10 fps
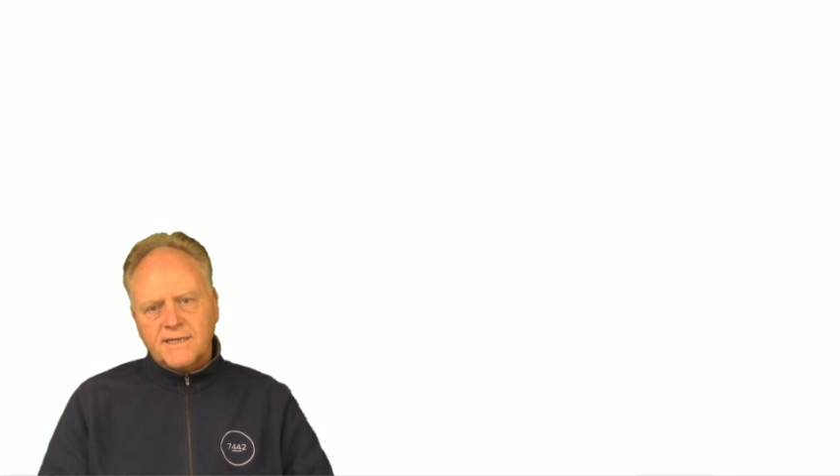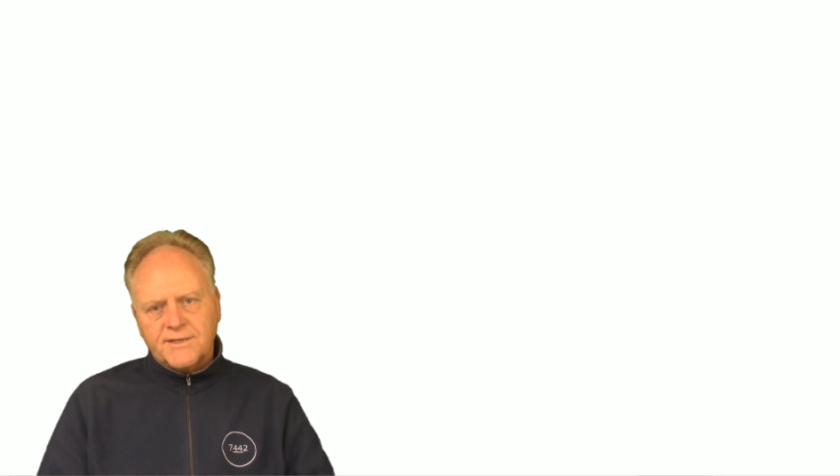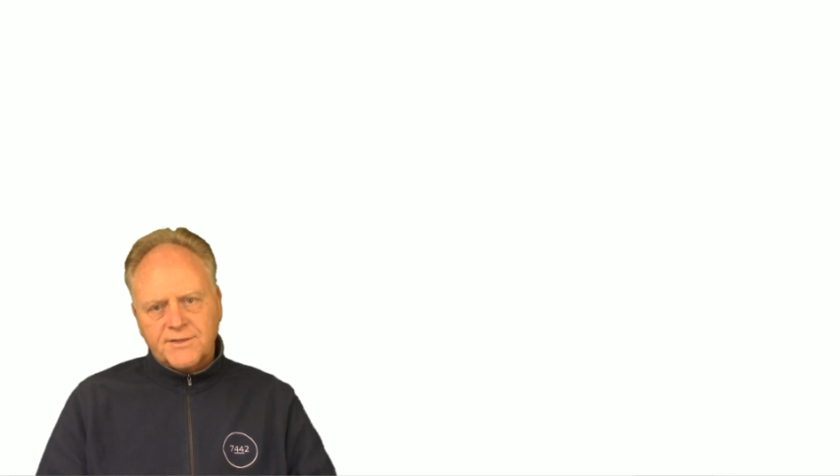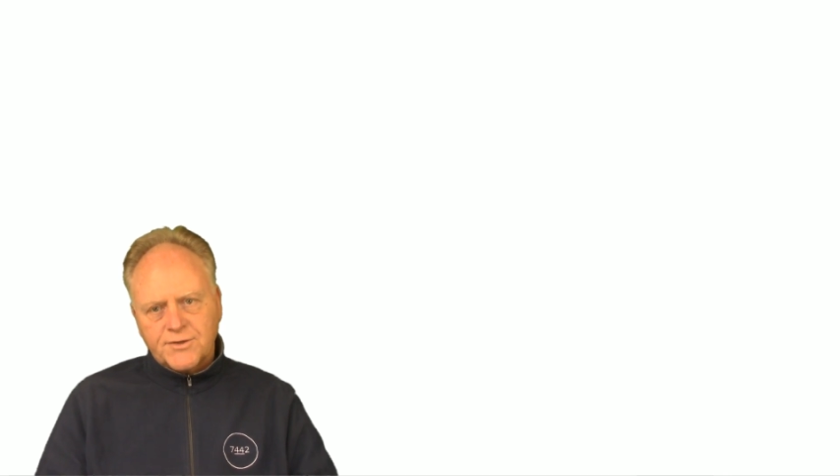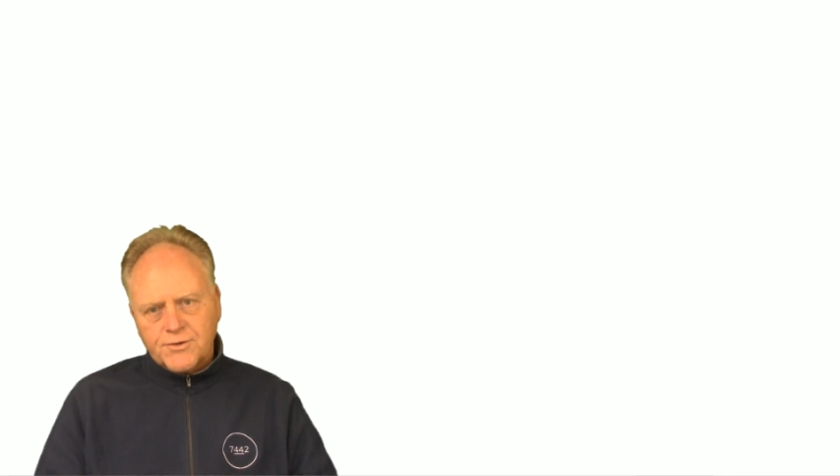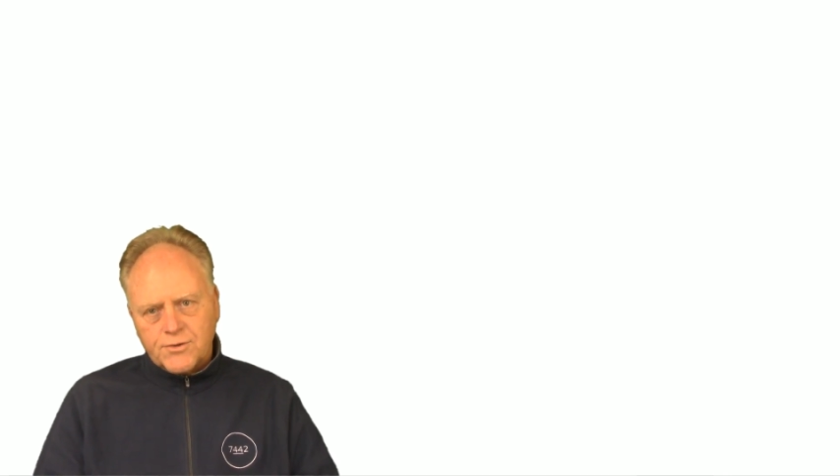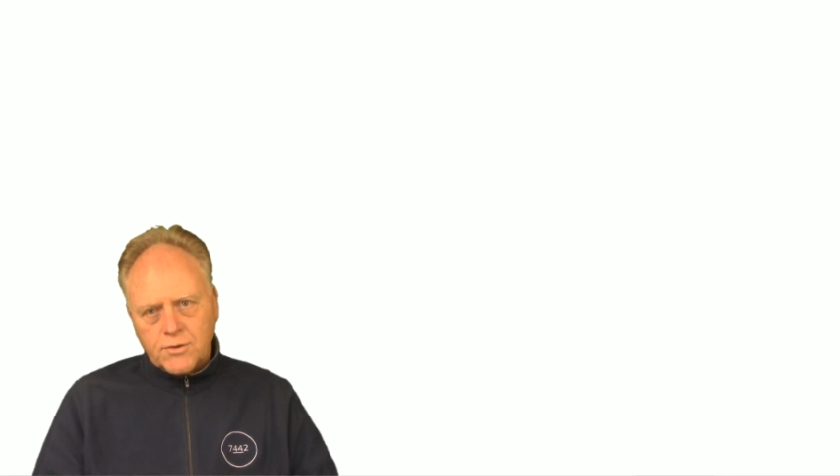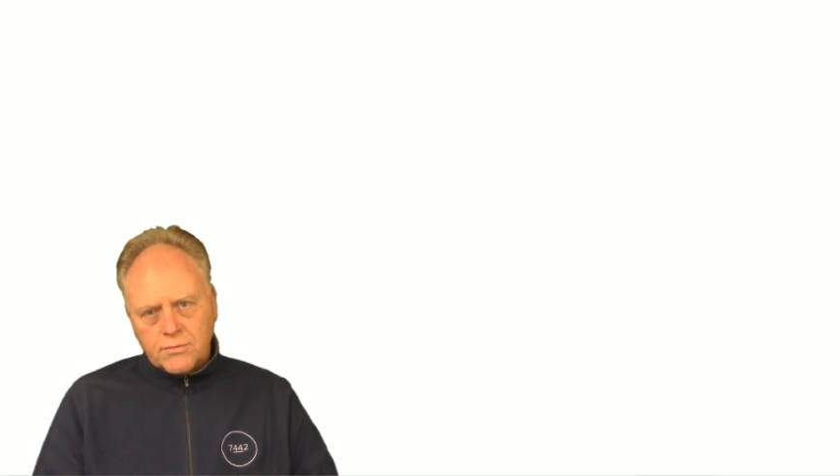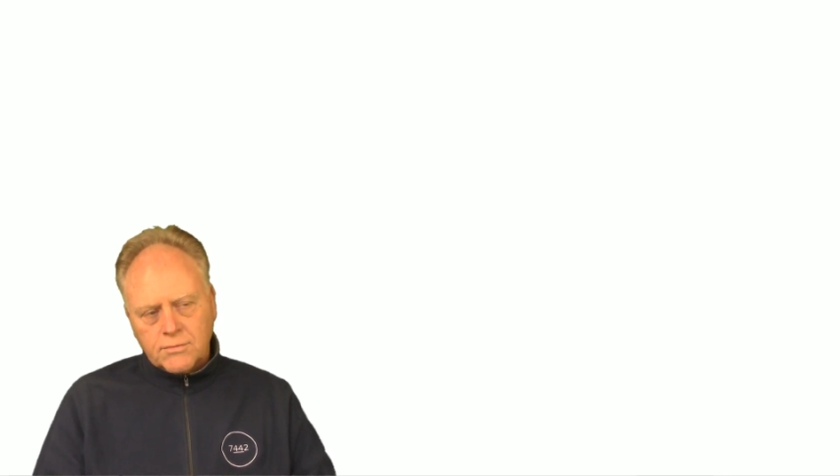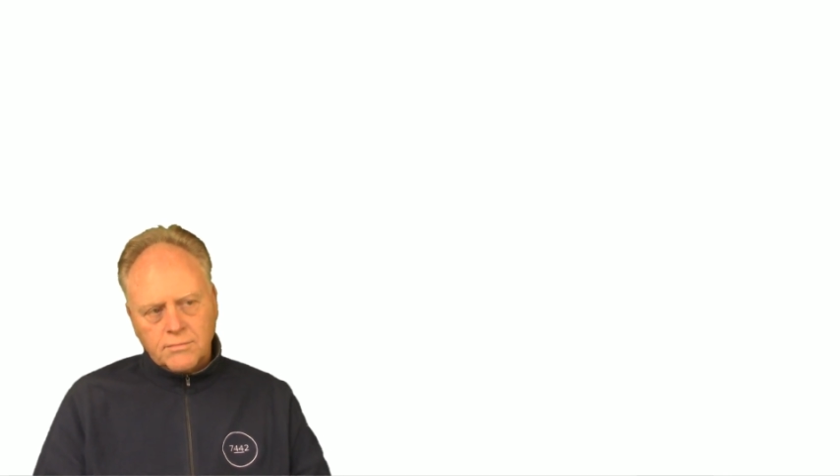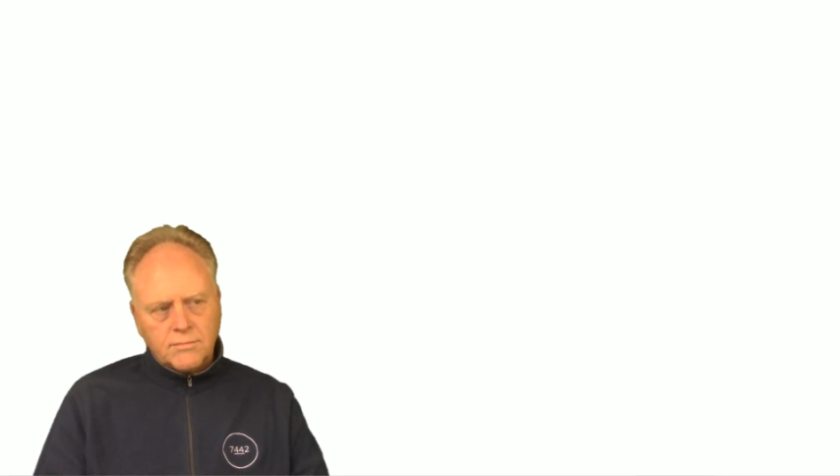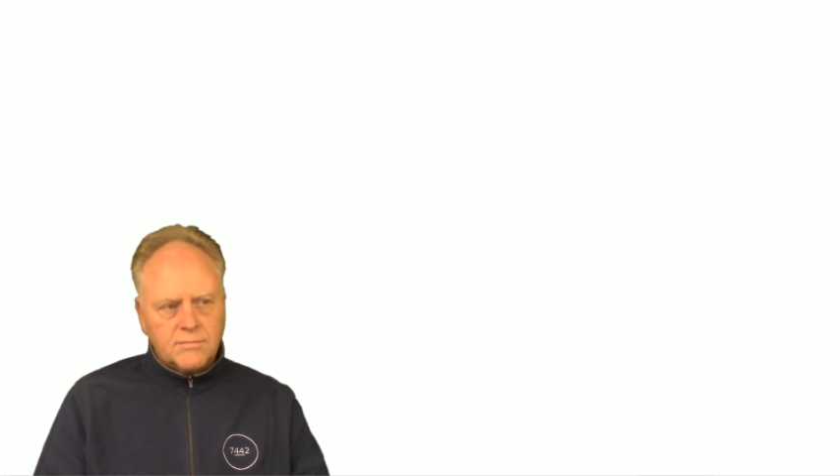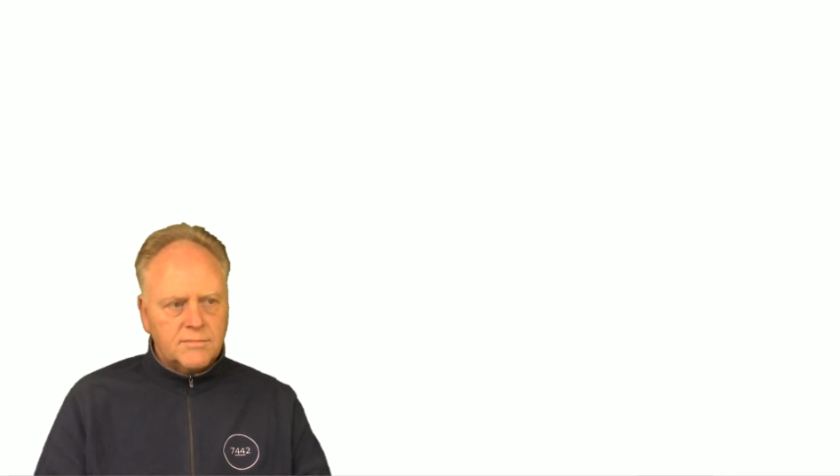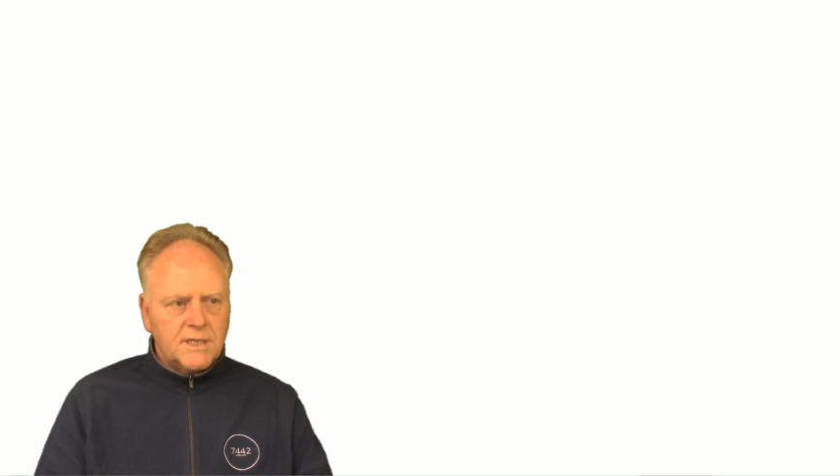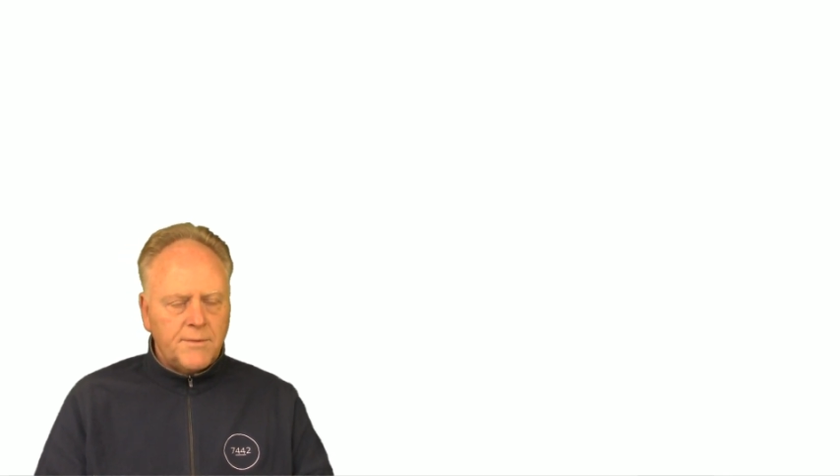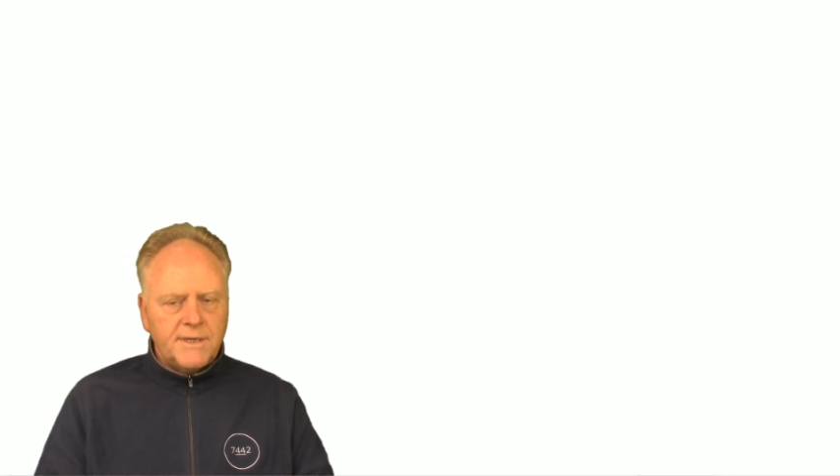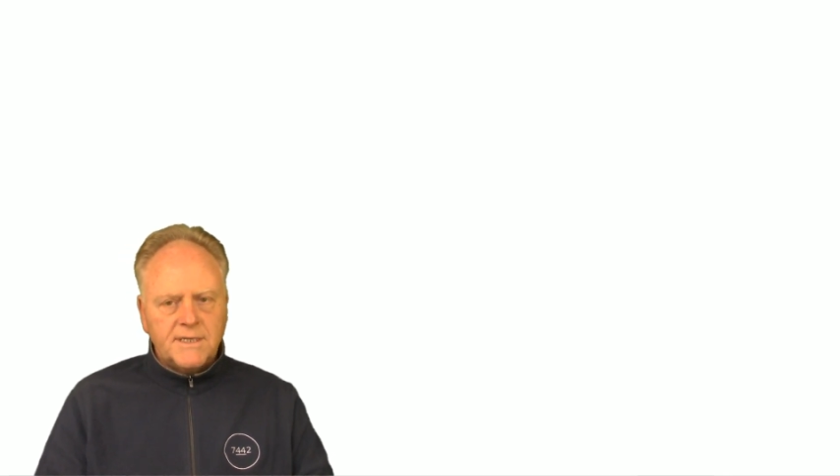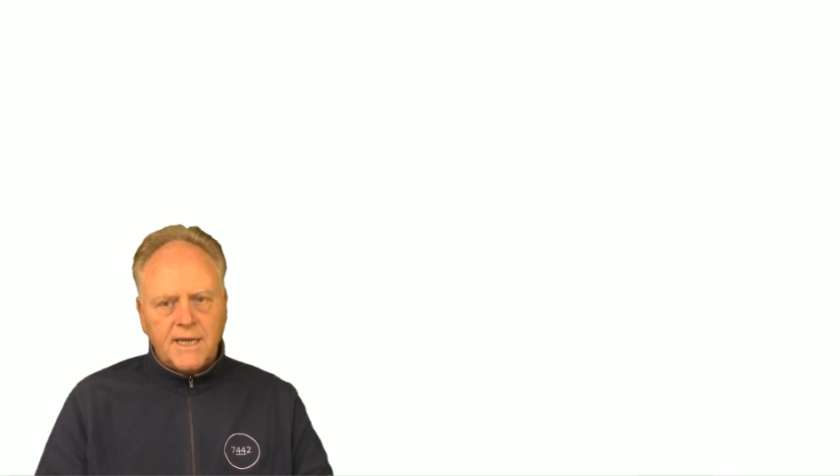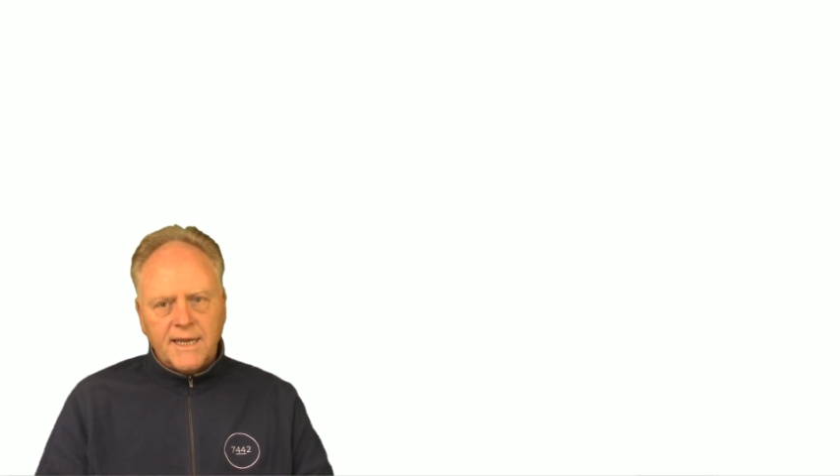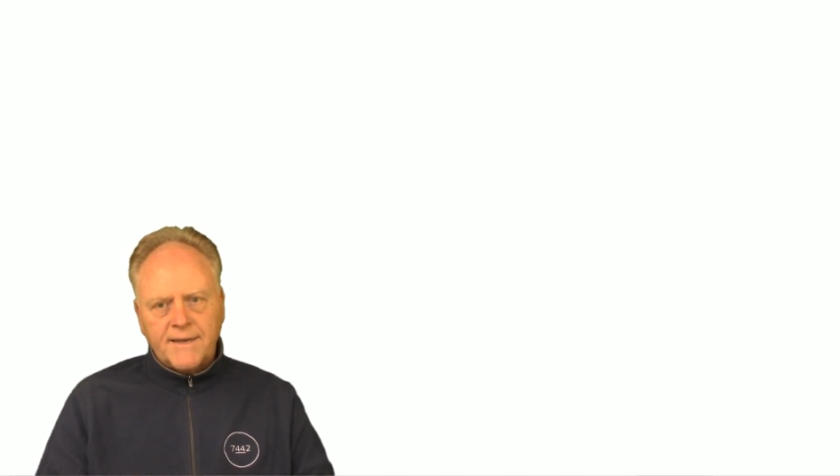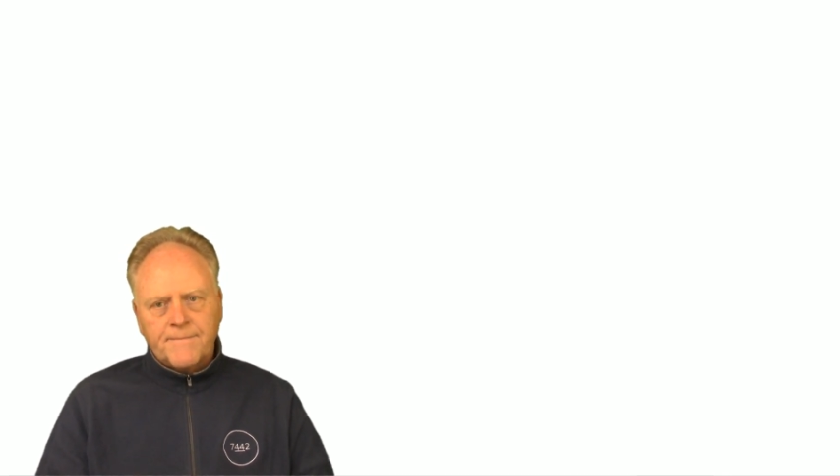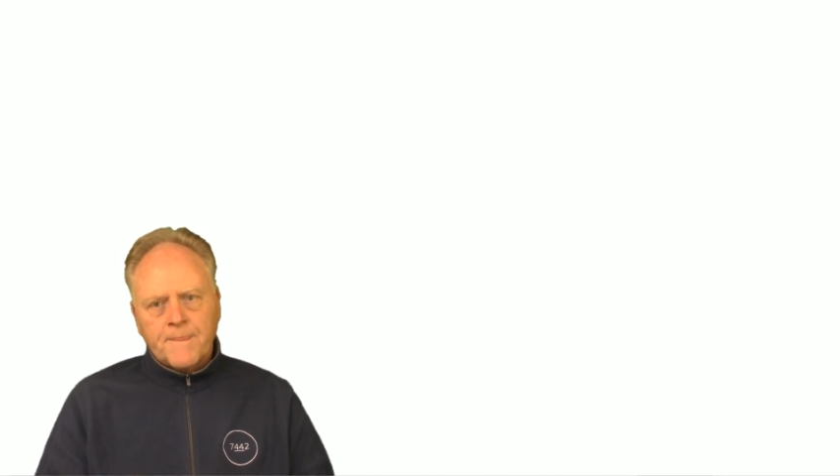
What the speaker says: it's true. Can we take